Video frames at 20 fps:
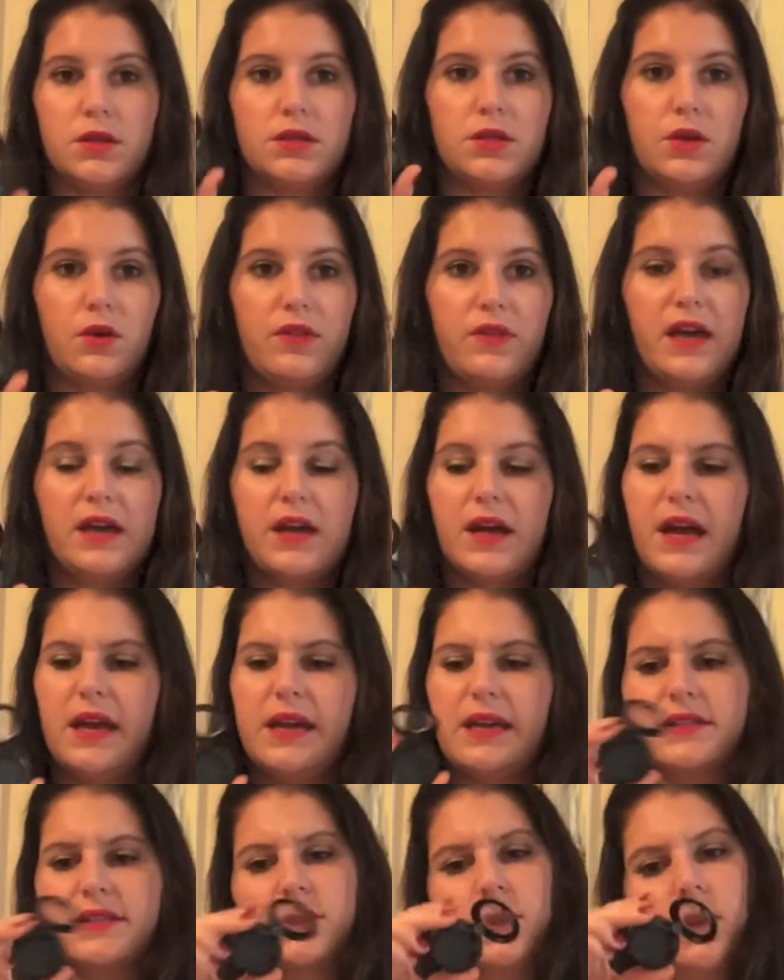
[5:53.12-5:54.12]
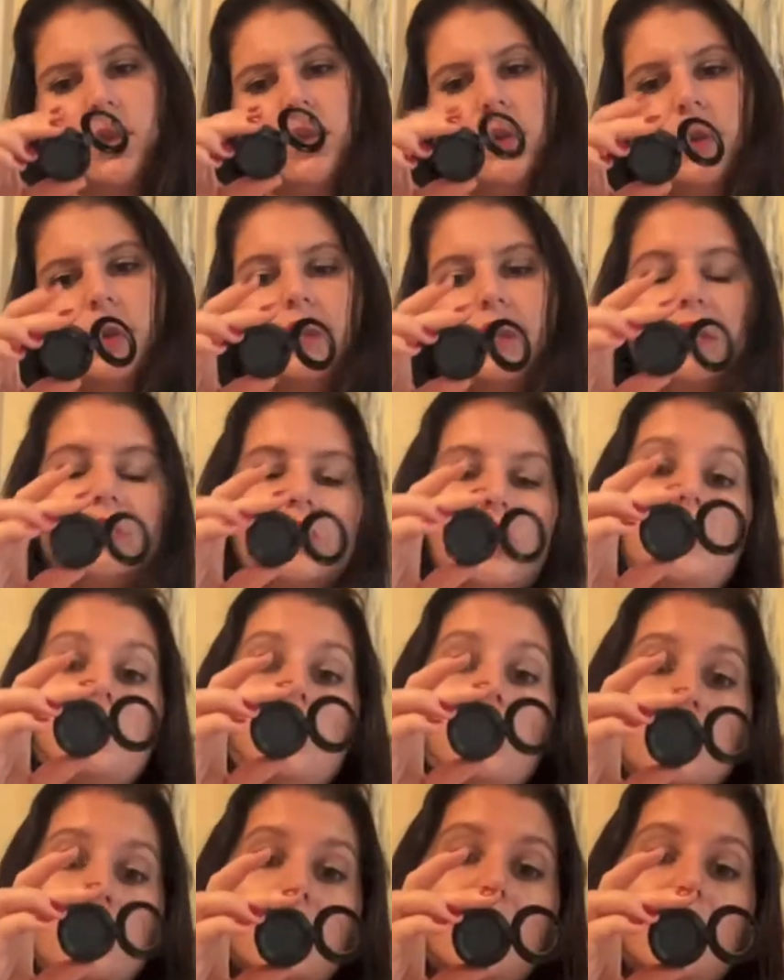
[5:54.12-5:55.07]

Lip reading: So that guy, it's called, I should have told